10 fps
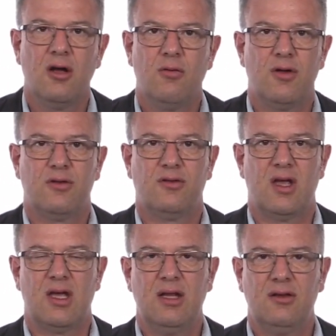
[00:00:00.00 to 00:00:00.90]
with,
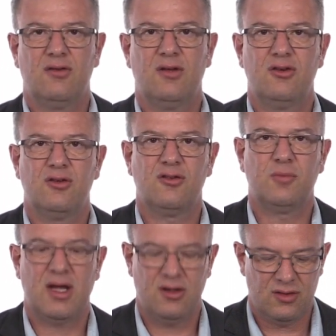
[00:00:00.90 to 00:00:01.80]
say, interstitial
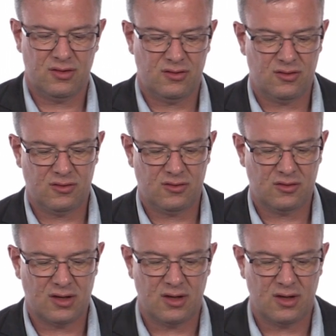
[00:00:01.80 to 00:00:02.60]
spaces